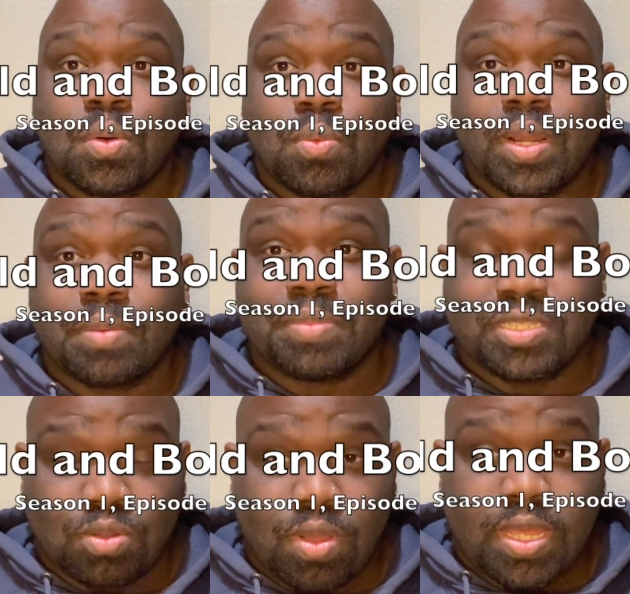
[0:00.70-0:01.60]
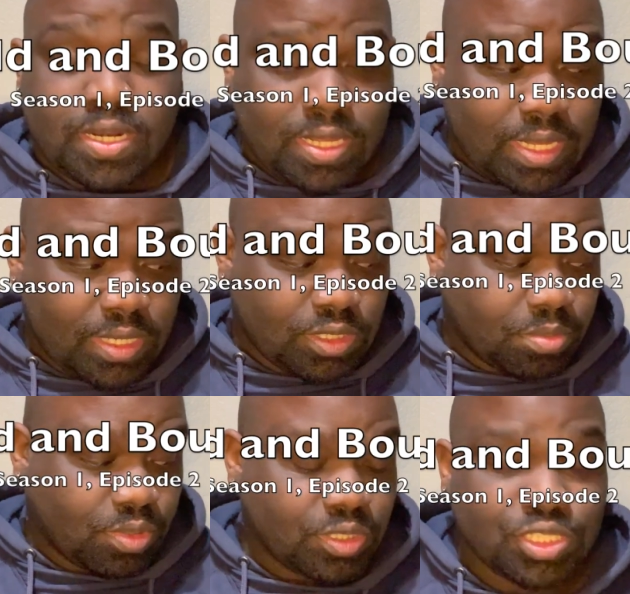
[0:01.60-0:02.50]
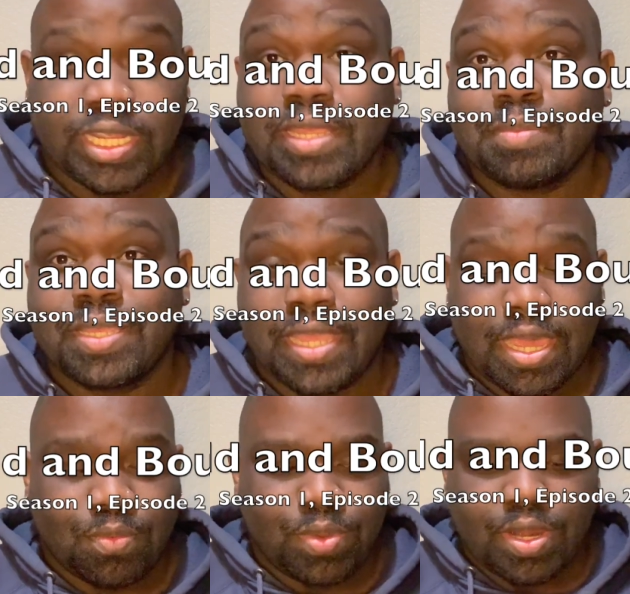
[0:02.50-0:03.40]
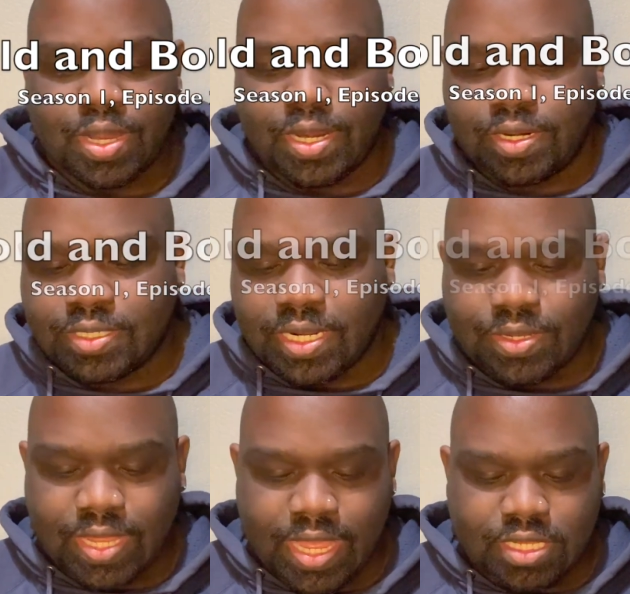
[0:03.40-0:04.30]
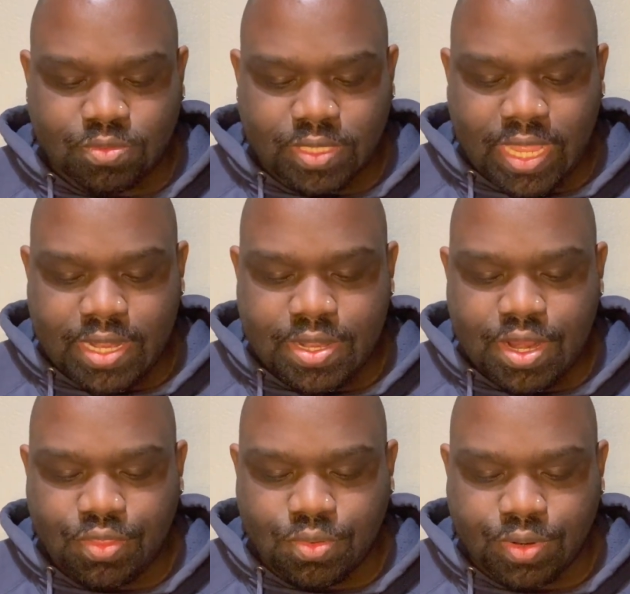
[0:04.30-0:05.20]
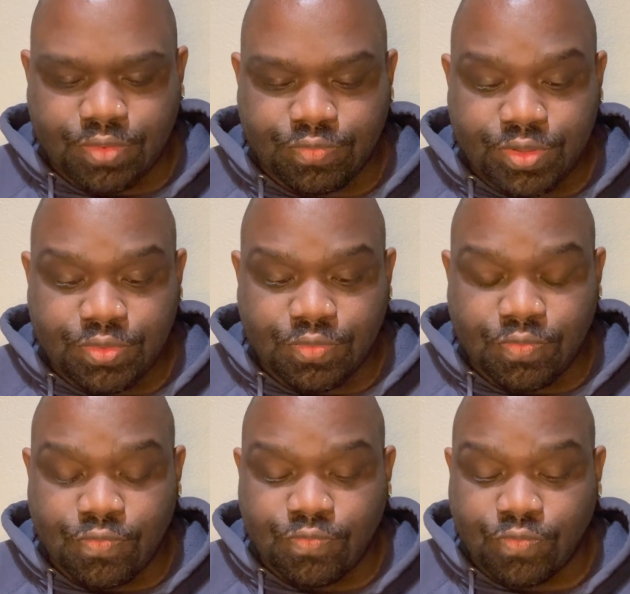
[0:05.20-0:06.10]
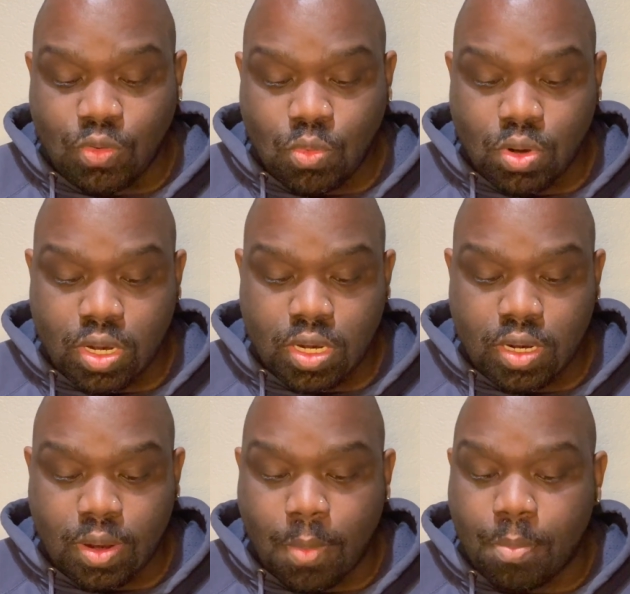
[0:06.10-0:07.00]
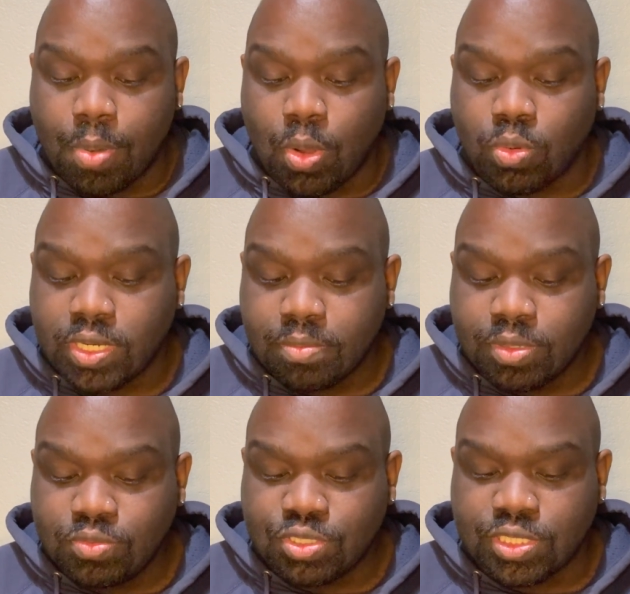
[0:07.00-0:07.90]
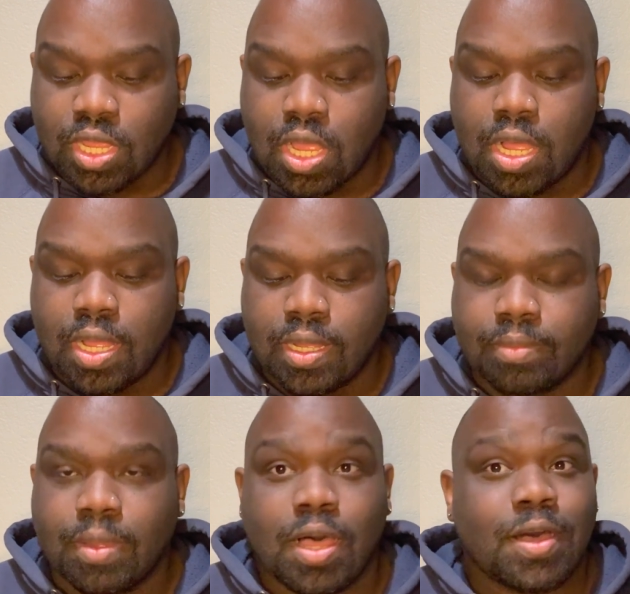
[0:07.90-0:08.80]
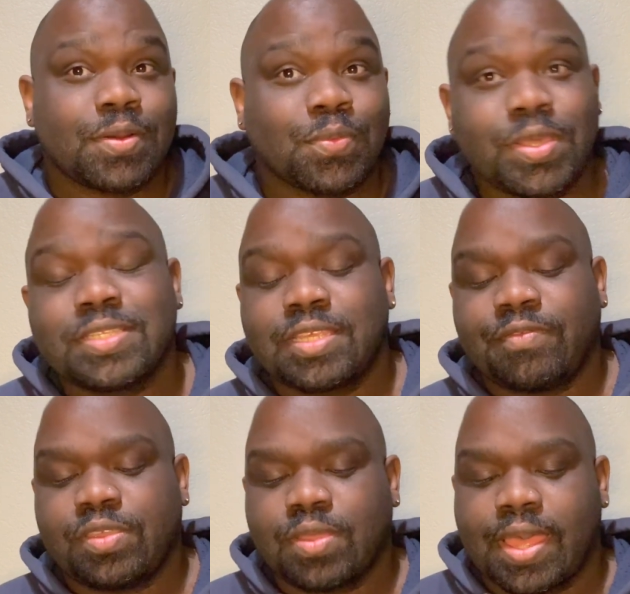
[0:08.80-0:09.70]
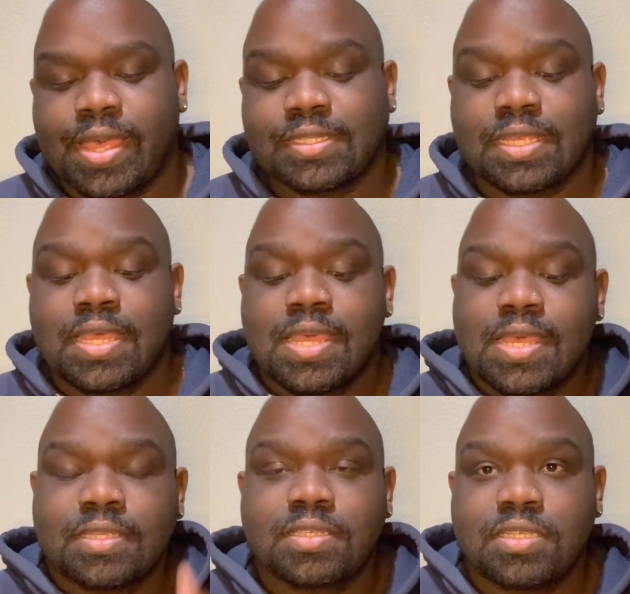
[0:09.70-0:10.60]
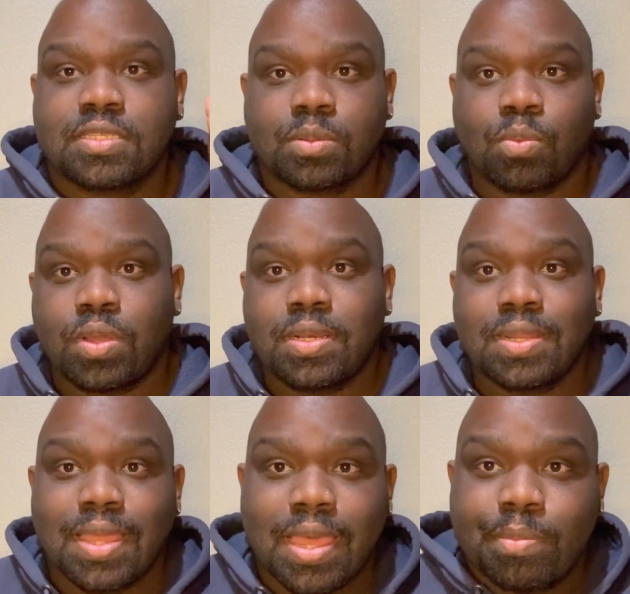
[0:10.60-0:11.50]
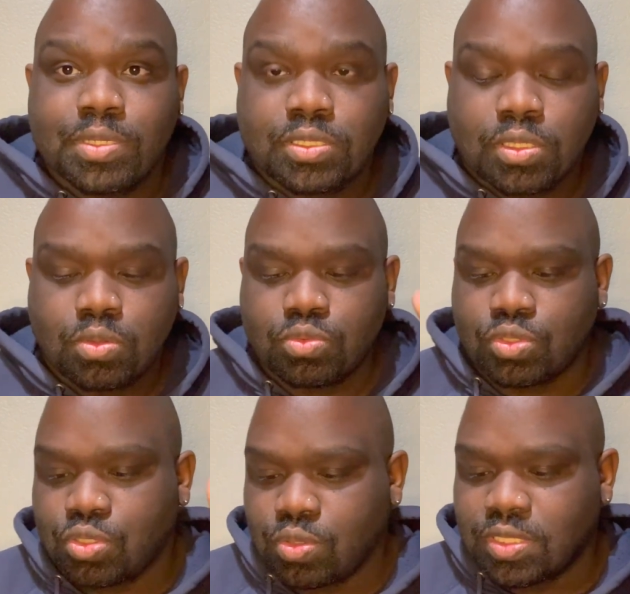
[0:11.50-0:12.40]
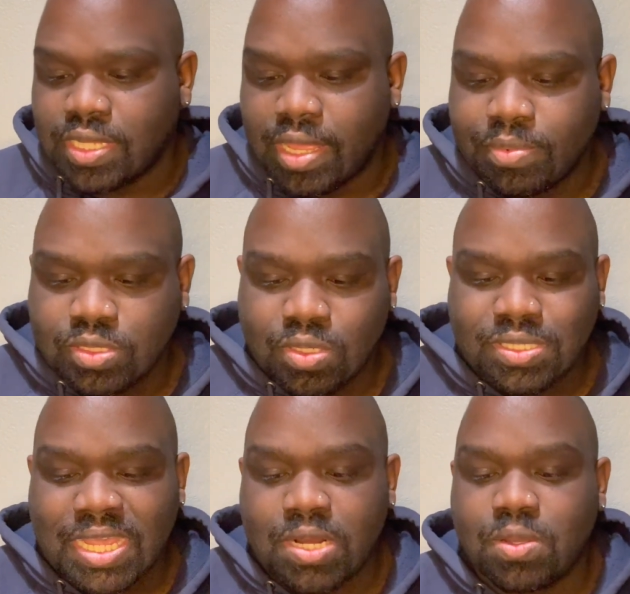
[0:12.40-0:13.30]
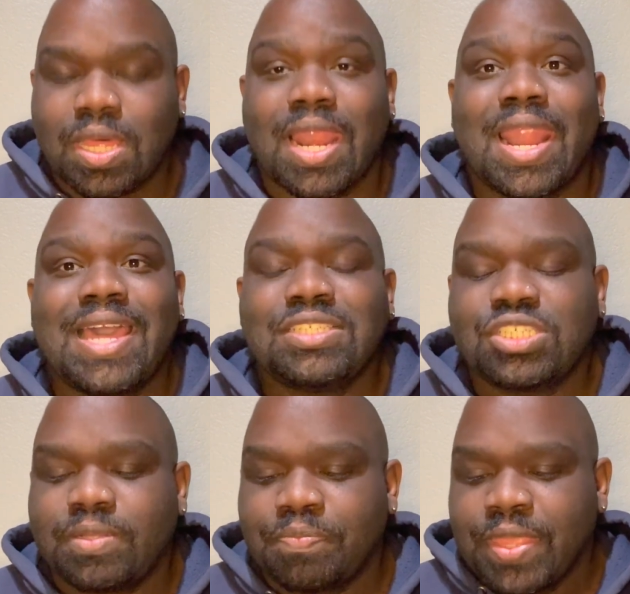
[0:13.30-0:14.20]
What up, B Squad? It is your boy JB, and we are here today, you guys, with another review for Bold and Bougie um, on Wii you guys. Season 1, Episode 2. This episode is titled Clatchet